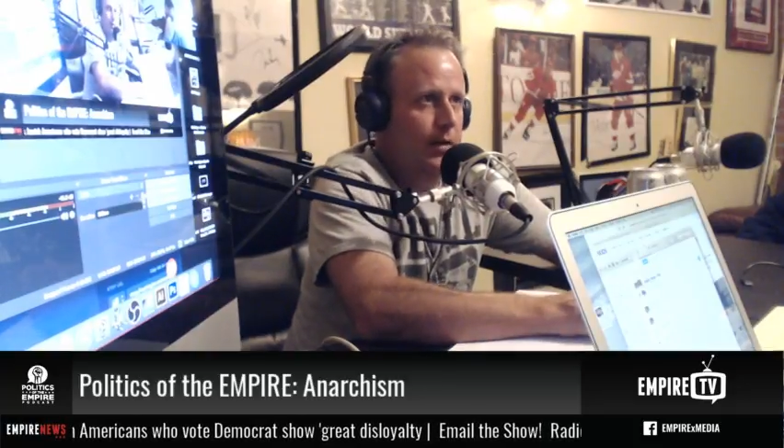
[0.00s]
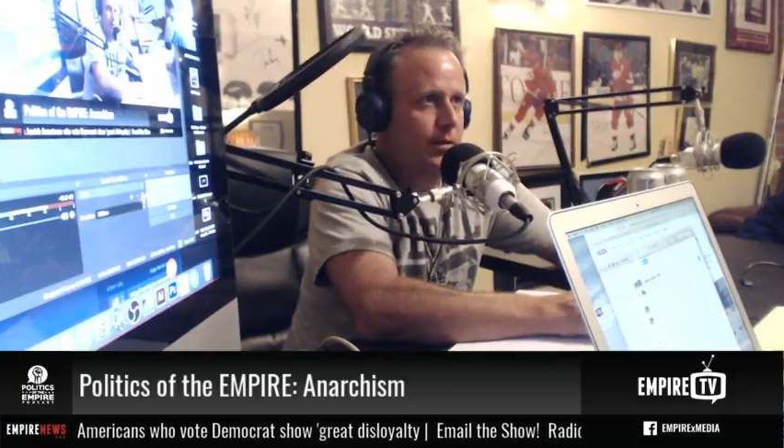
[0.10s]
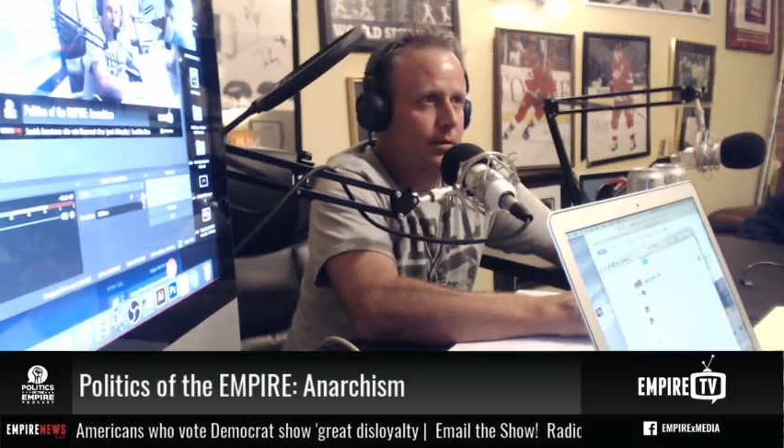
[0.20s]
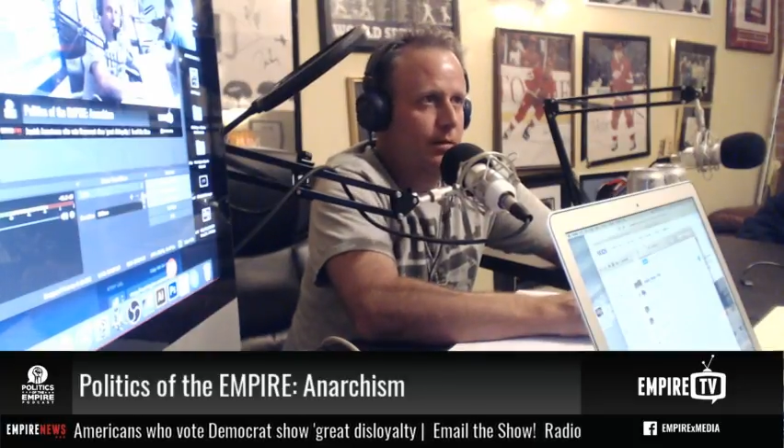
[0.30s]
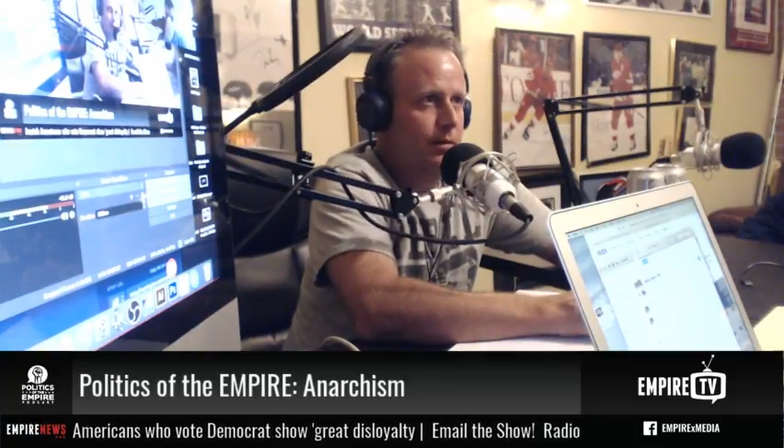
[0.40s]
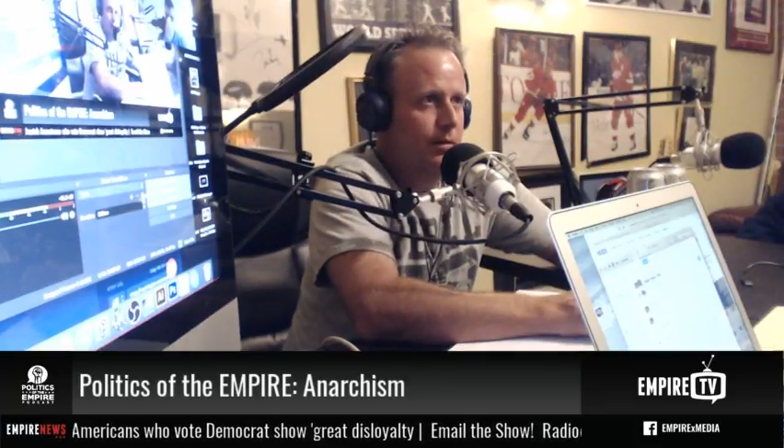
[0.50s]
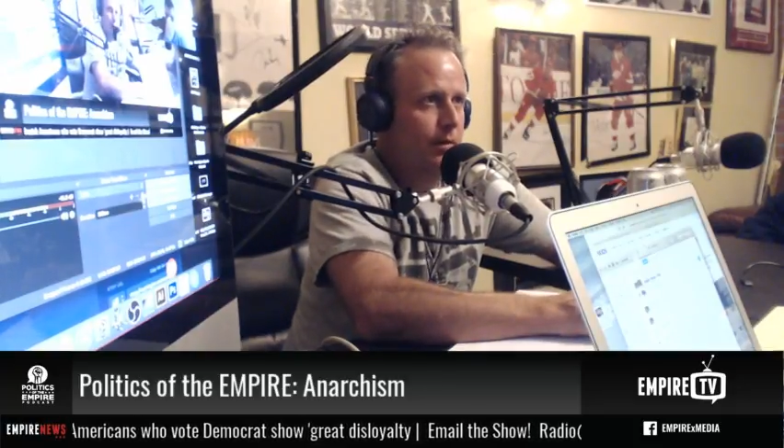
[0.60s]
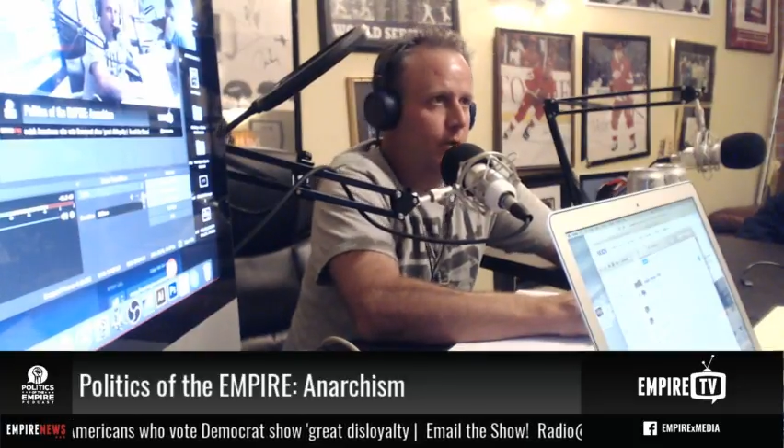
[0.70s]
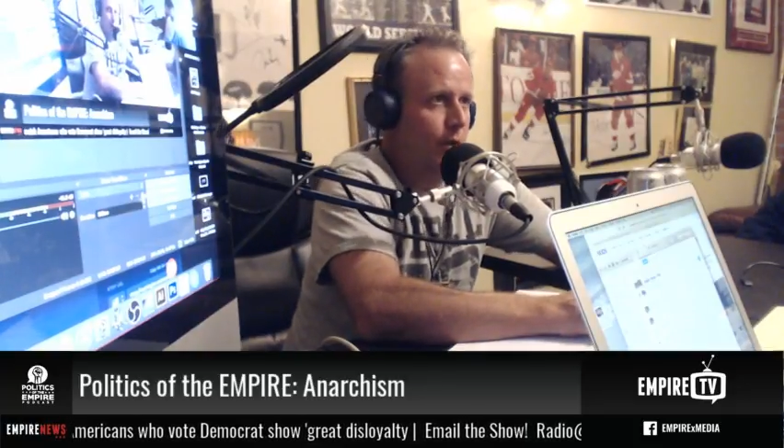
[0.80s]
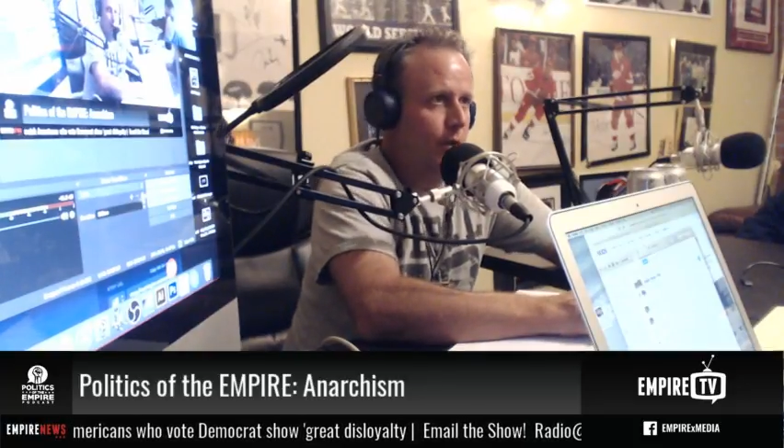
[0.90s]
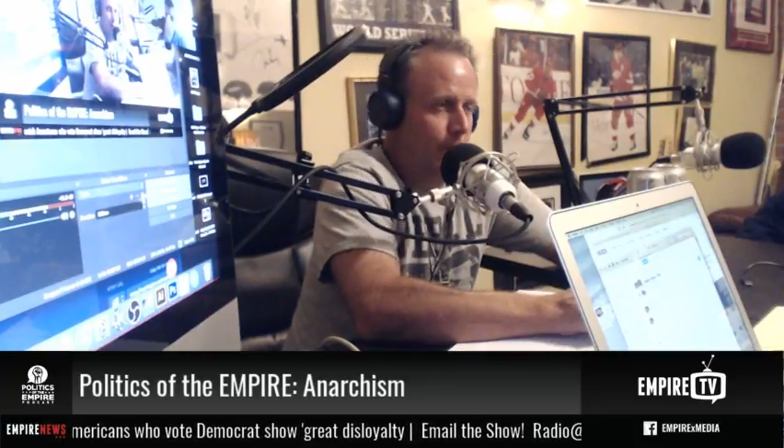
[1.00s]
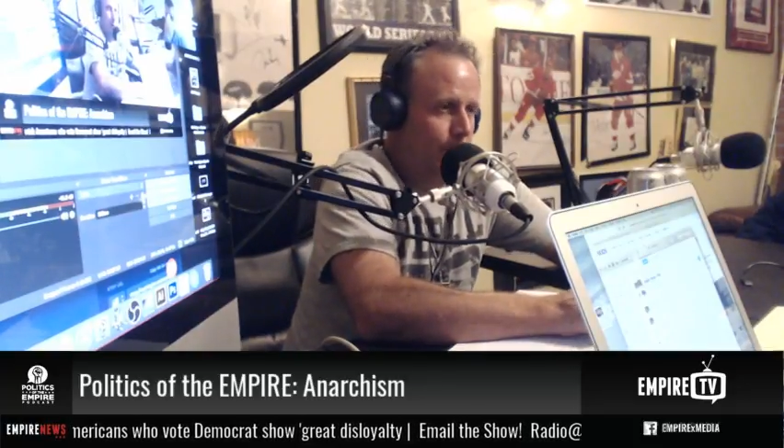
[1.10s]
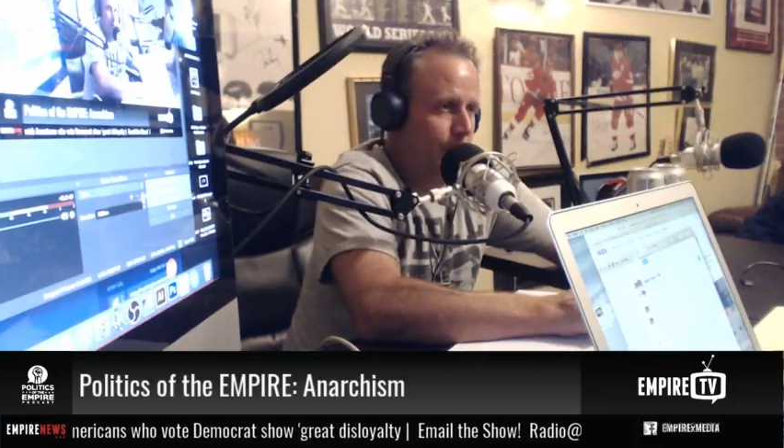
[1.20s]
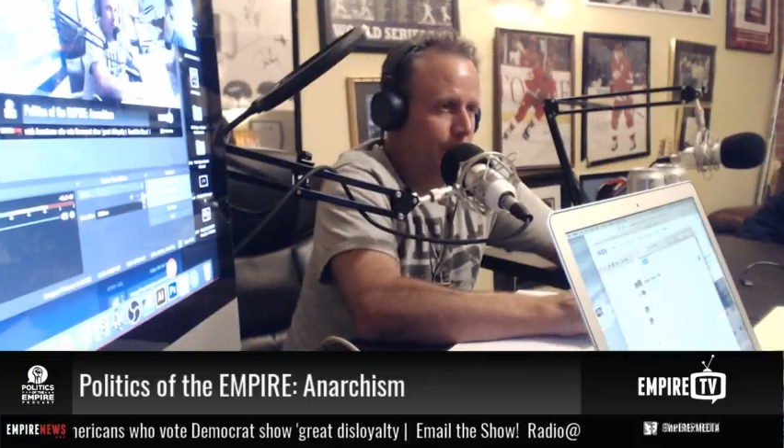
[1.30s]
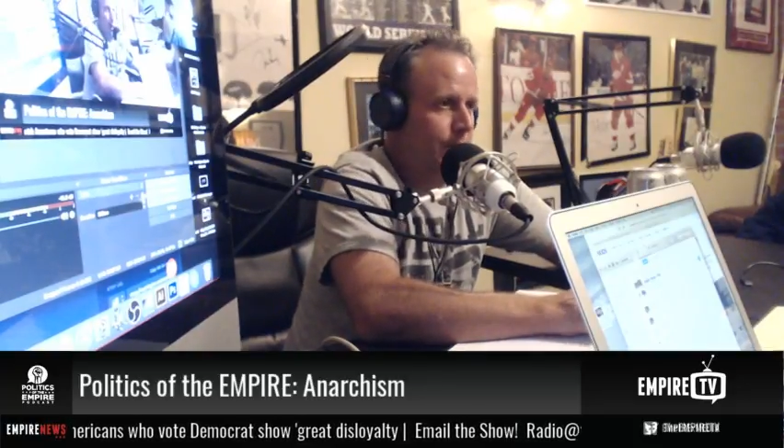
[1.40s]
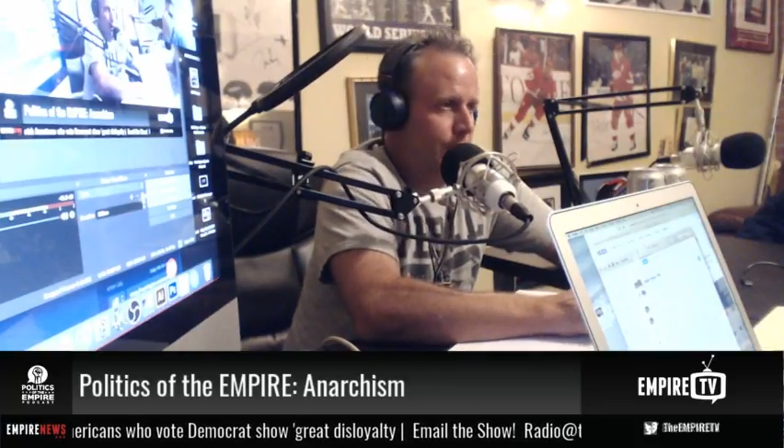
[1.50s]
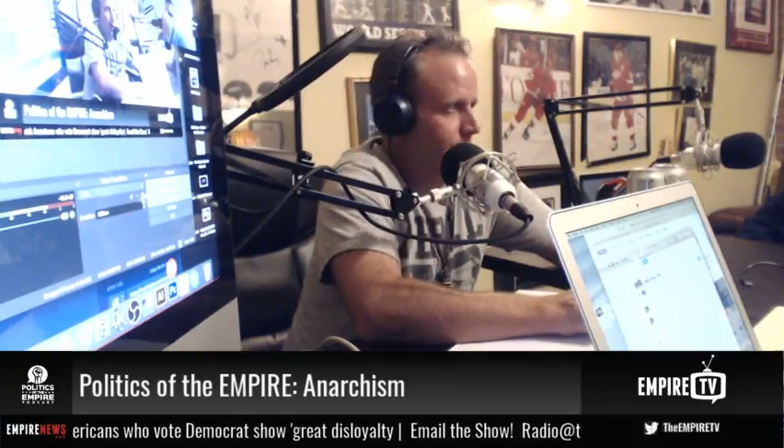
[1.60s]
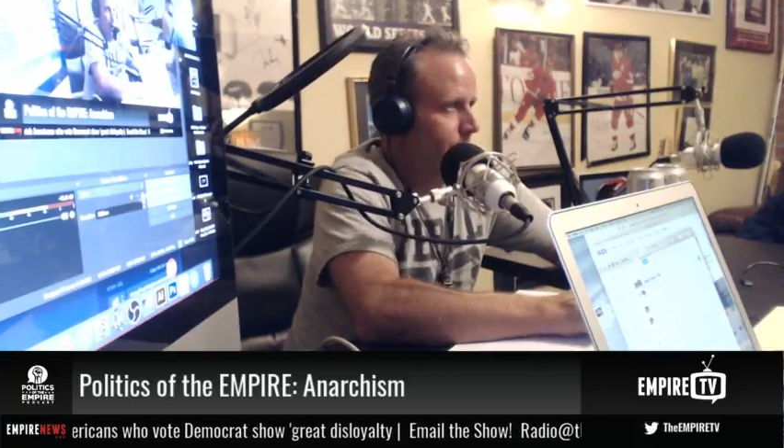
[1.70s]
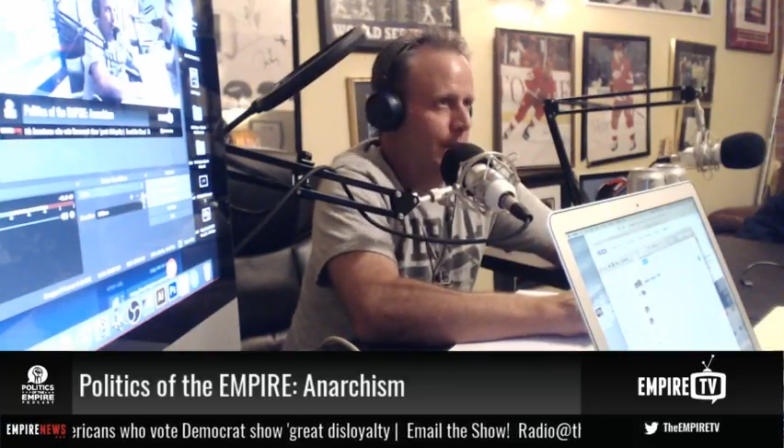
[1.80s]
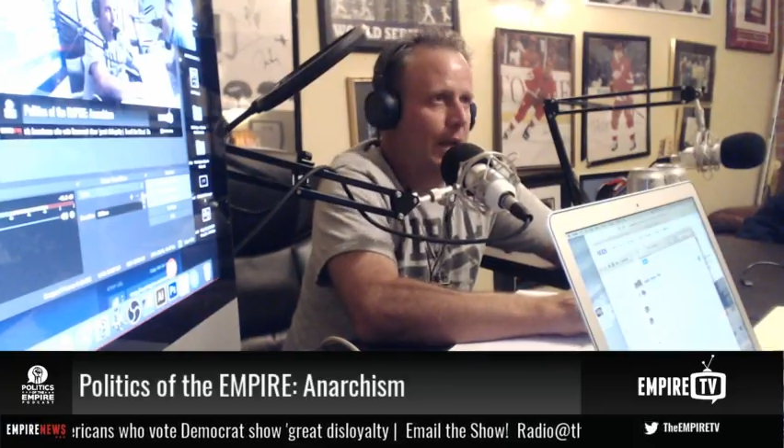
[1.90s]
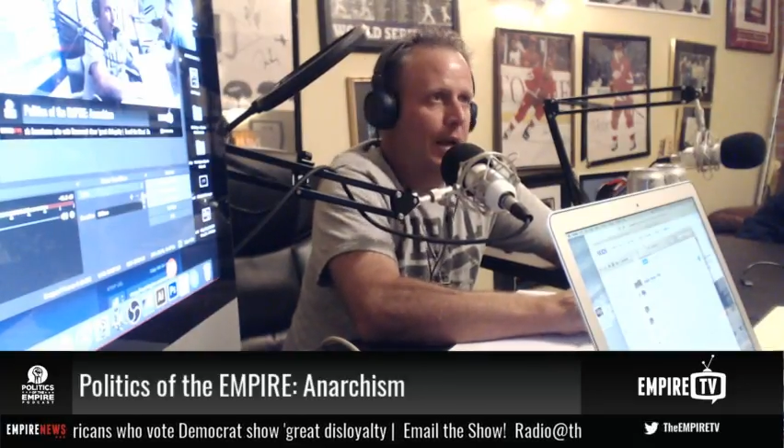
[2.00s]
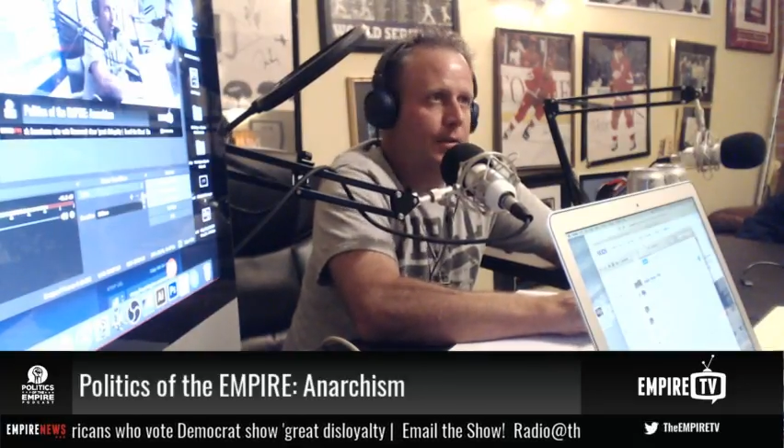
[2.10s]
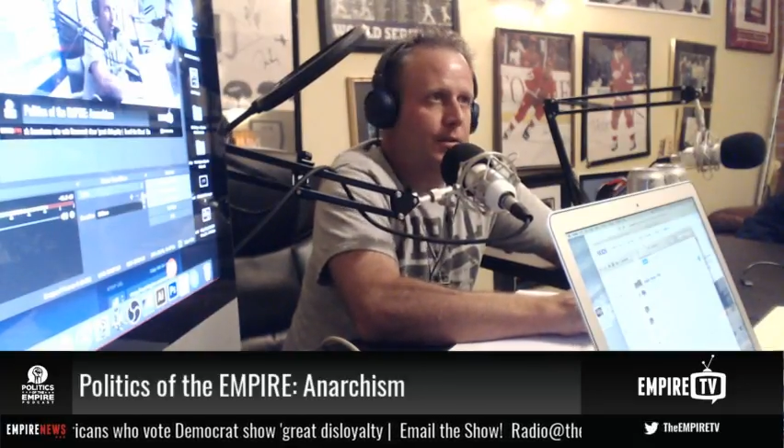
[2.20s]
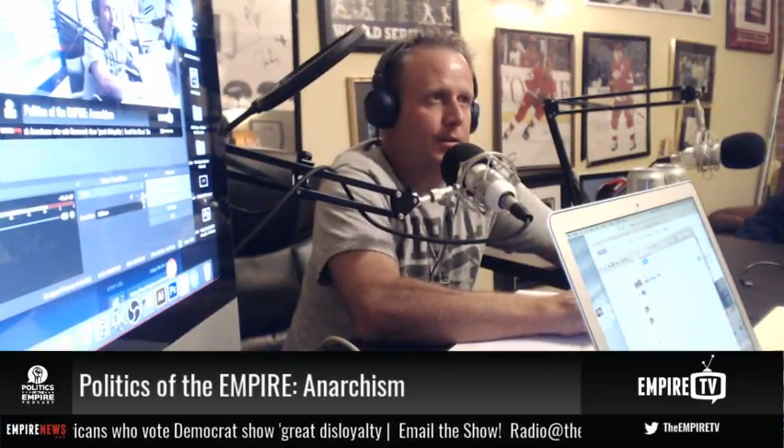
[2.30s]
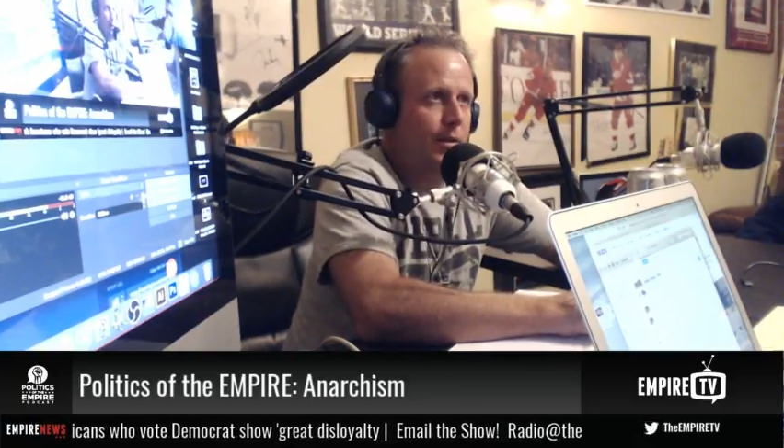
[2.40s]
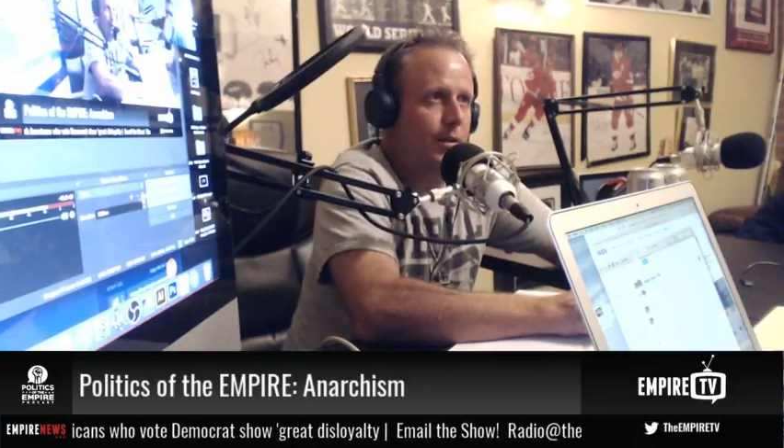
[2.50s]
product of just about anything.